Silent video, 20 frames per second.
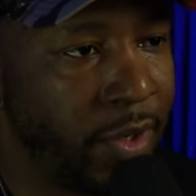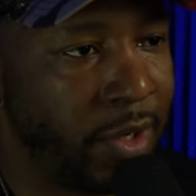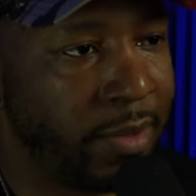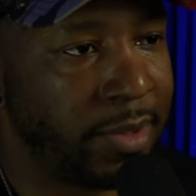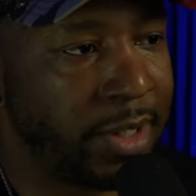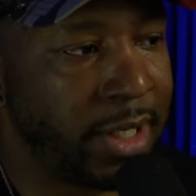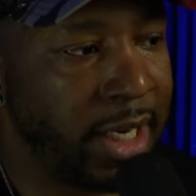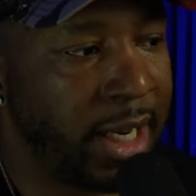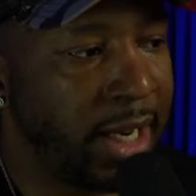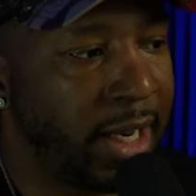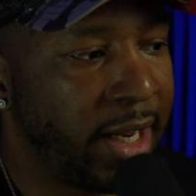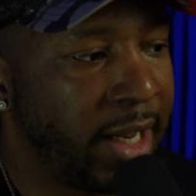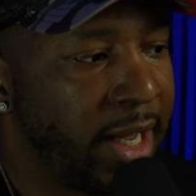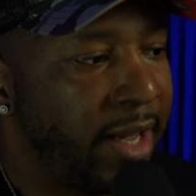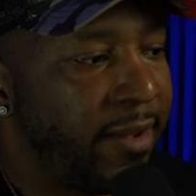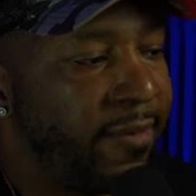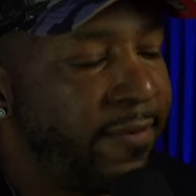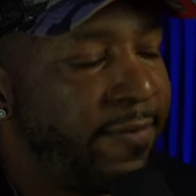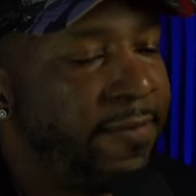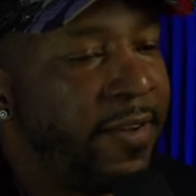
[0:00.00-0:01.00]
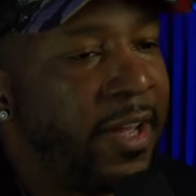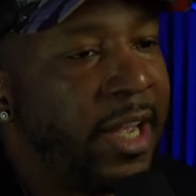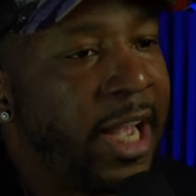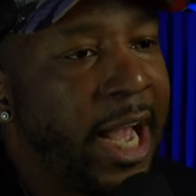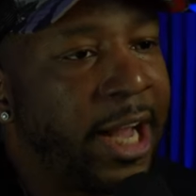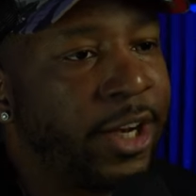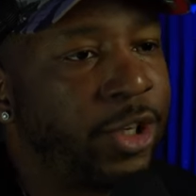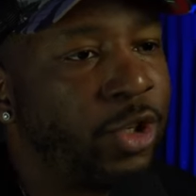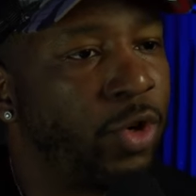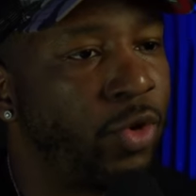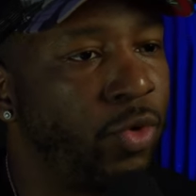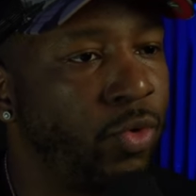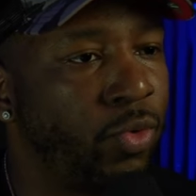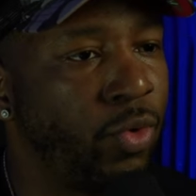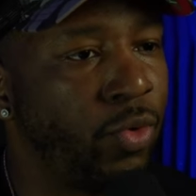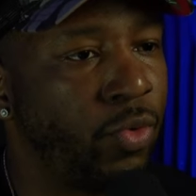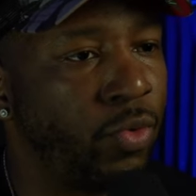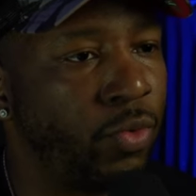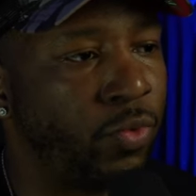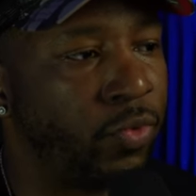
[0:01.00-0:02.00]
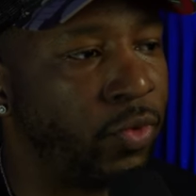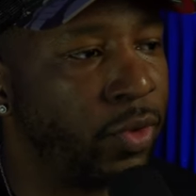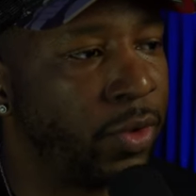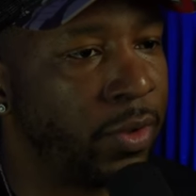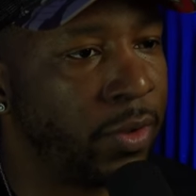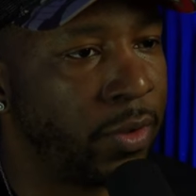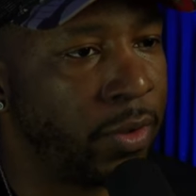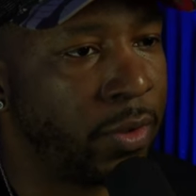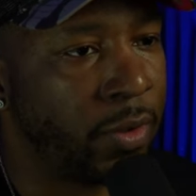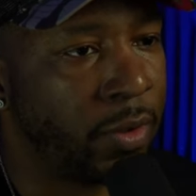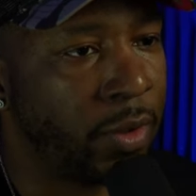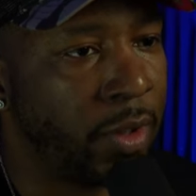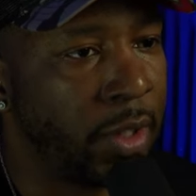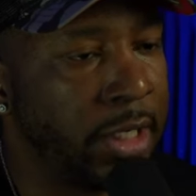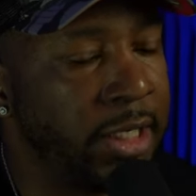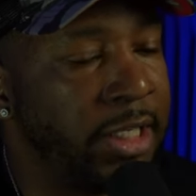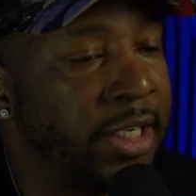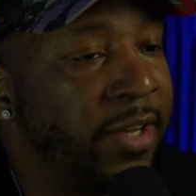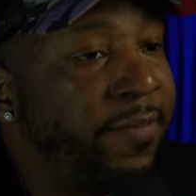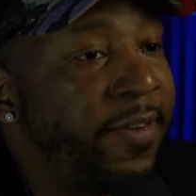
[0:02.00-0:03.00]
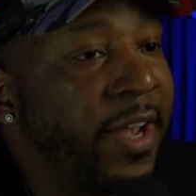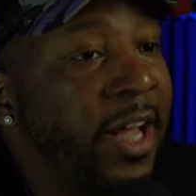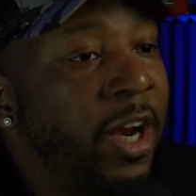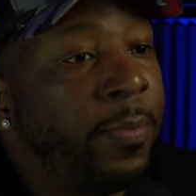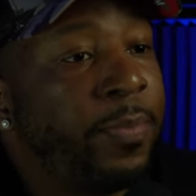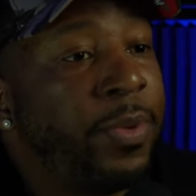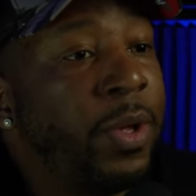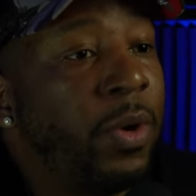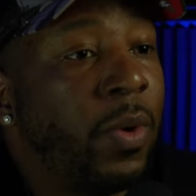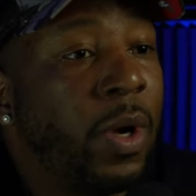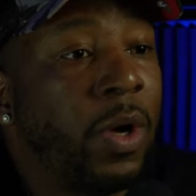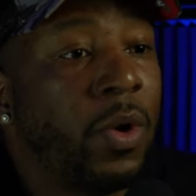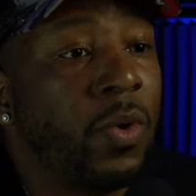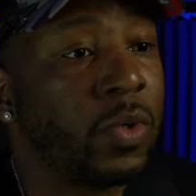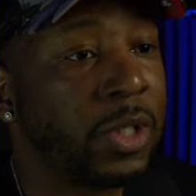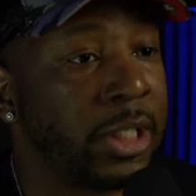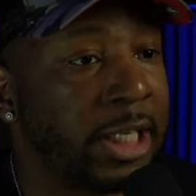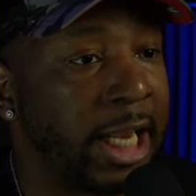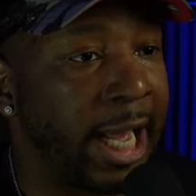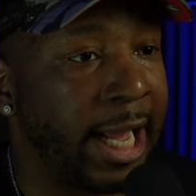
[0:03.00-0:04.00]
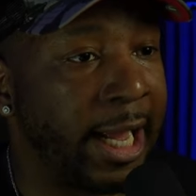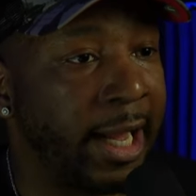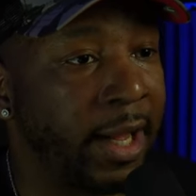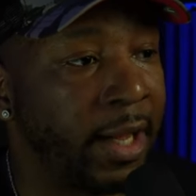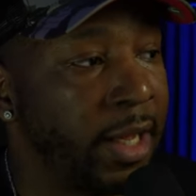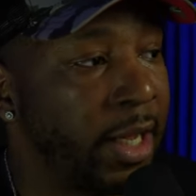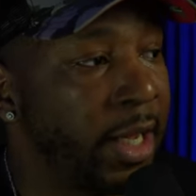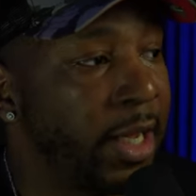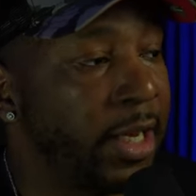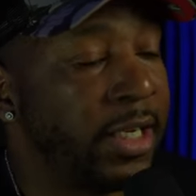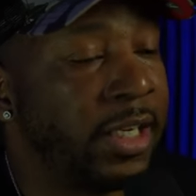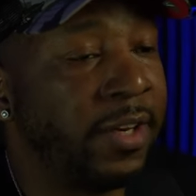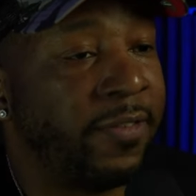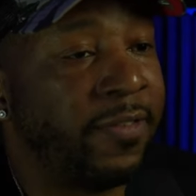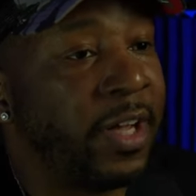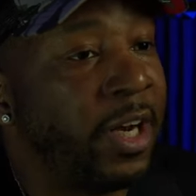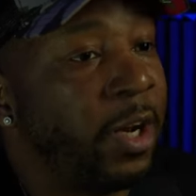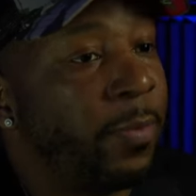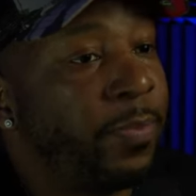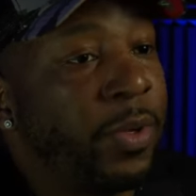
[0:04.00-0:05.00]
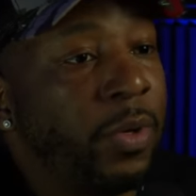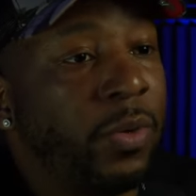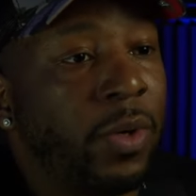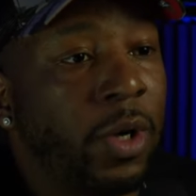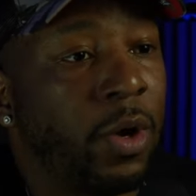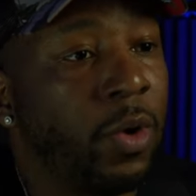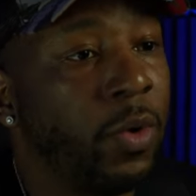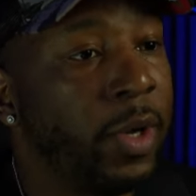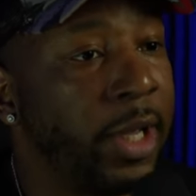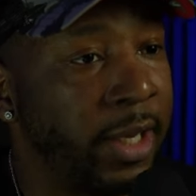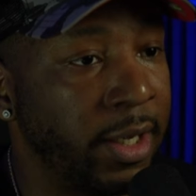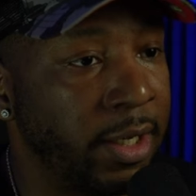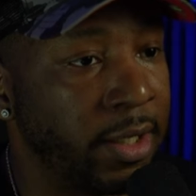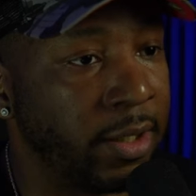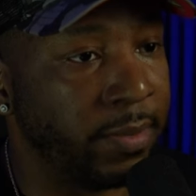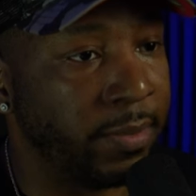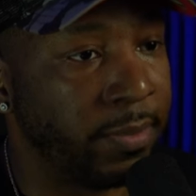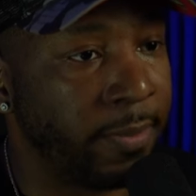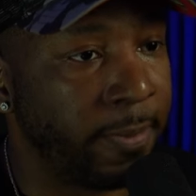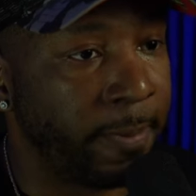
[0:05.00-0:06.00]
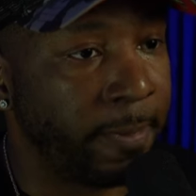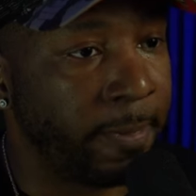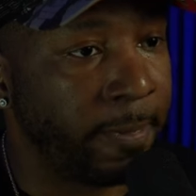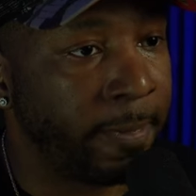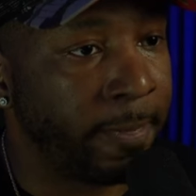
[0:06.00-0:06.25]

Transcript: You know what I'm saying? Figure out your groove. Develop your own style. Develop your own ism.